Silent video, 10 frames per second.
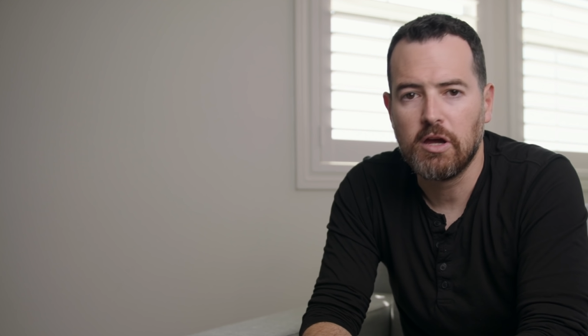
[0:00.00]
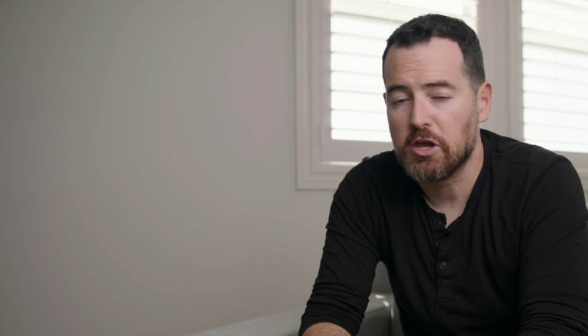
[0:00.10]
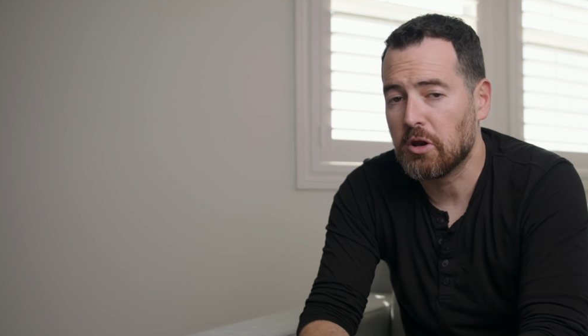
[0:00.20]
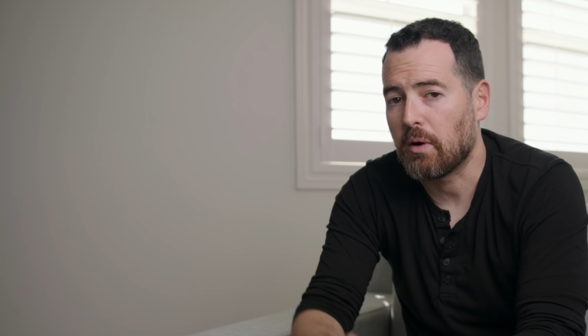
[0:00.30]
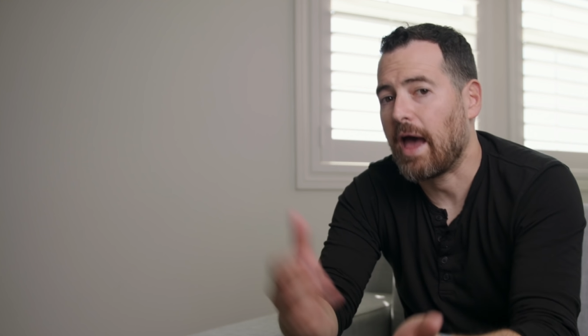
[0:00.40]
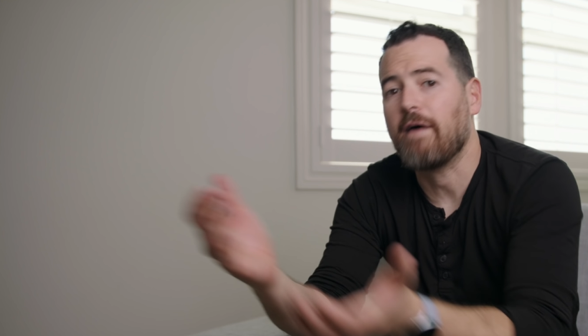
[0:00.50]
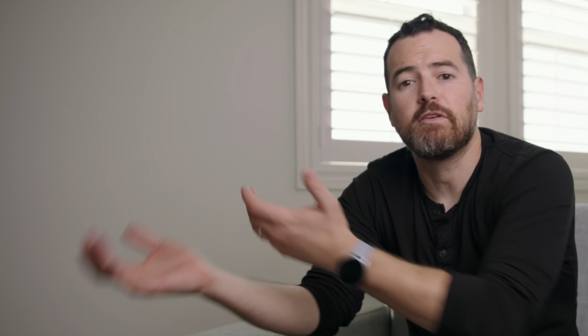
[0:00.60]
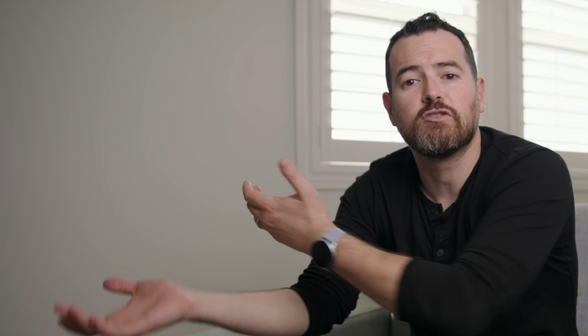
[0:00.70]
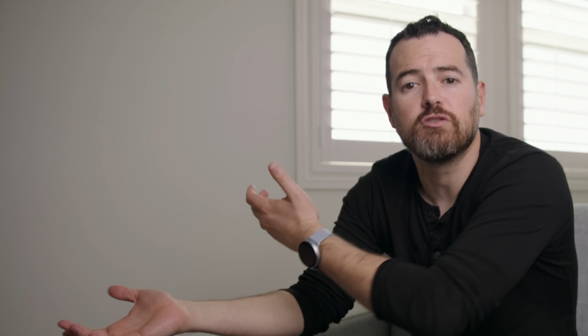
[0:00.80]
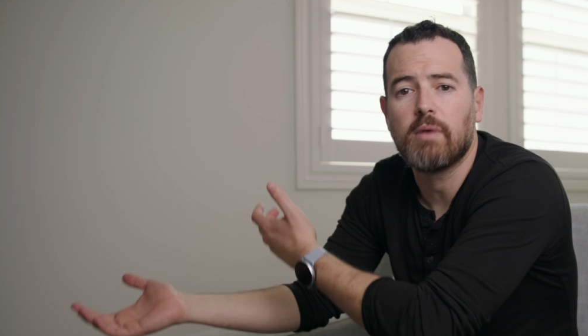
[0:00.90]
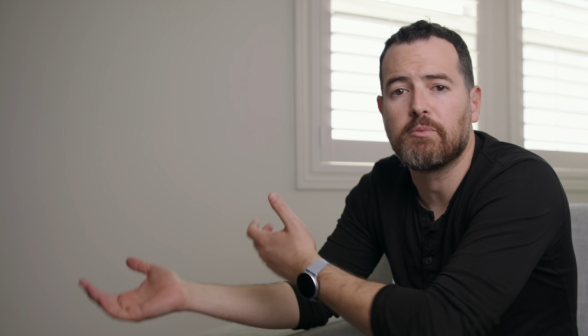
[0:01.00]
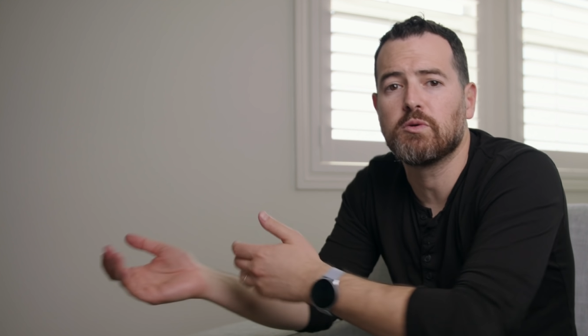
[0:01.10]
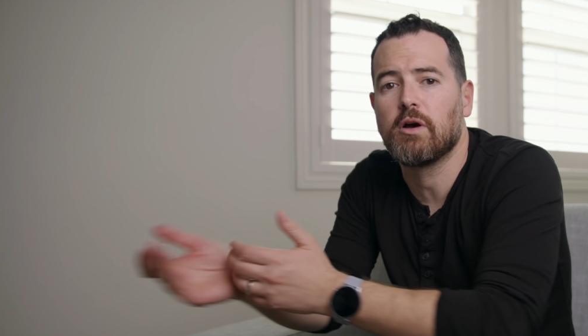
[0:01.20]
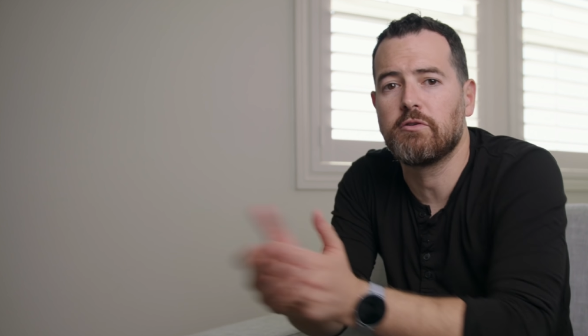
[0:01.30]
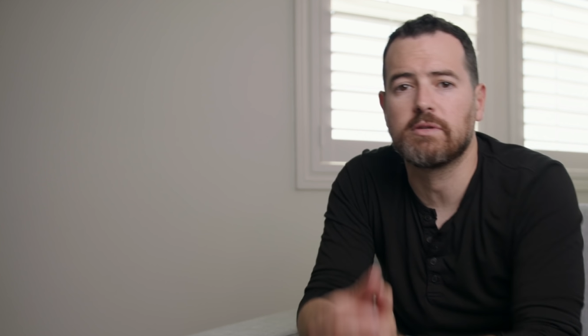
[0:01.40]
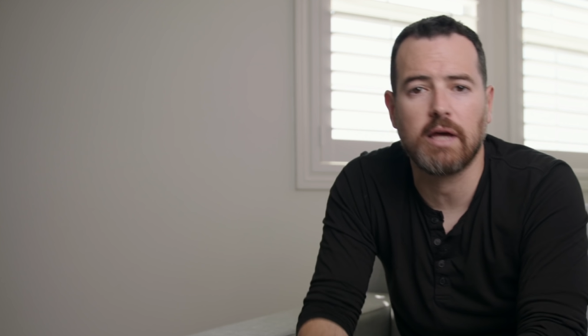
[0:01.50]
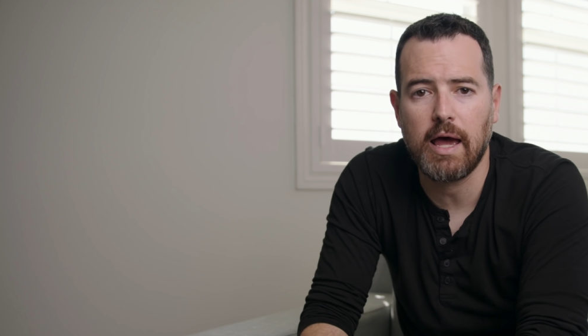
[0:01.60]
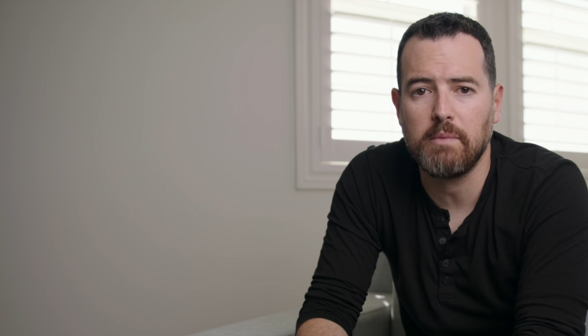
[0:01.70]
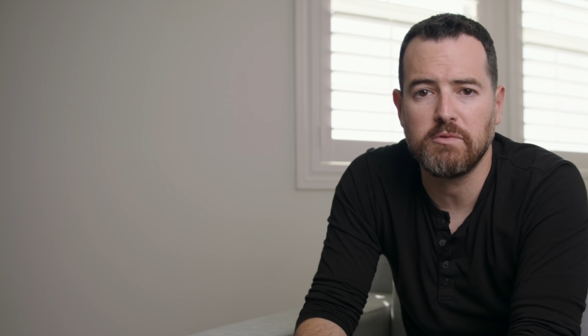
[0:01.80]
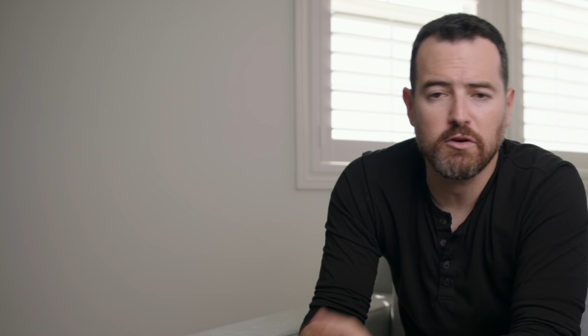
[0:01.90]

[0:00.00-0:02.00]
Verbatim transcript: You don't have to zoom up to 100x.